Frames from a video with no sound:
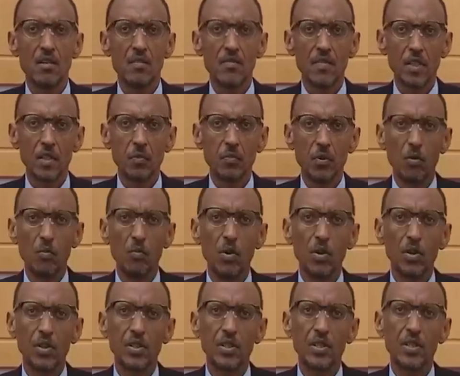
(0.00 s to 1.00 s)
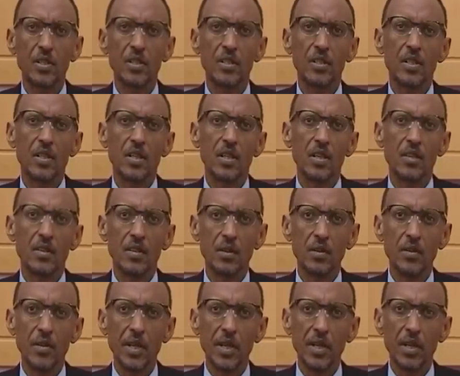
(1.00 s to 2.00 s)
that promote the
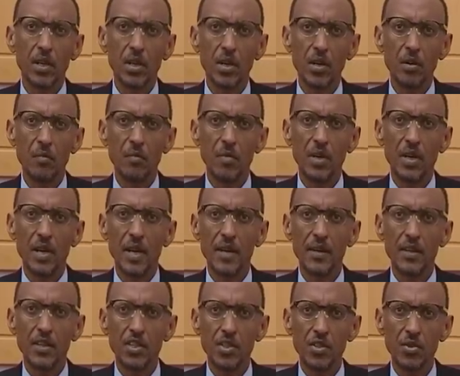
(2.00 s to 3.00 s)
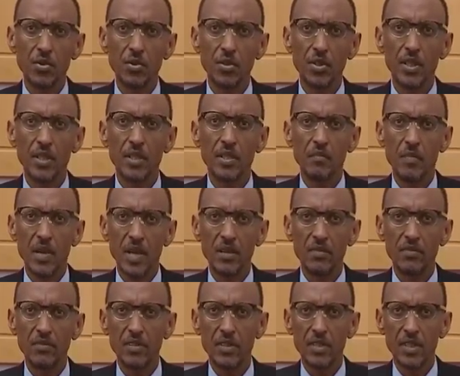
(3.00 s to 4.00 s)
green economy and ensure that
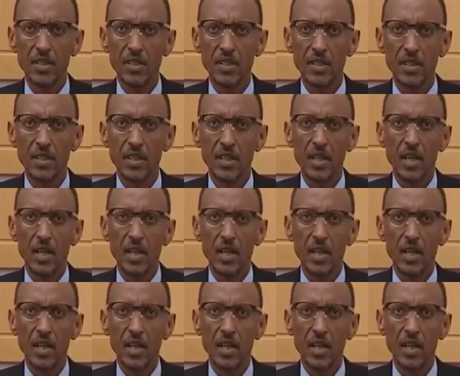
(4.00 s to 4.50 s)
benefits